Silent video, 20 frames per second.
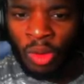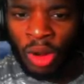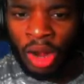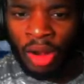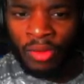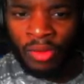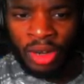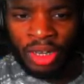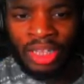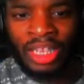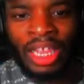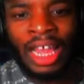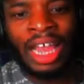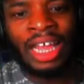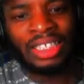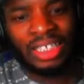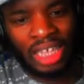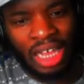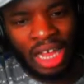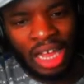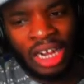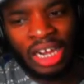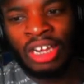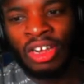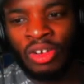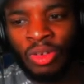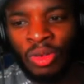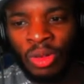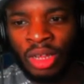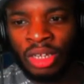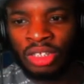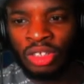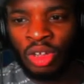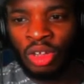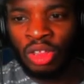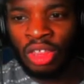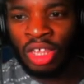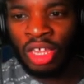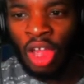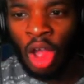whatever. That's how they do it.
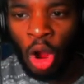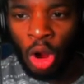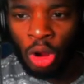So the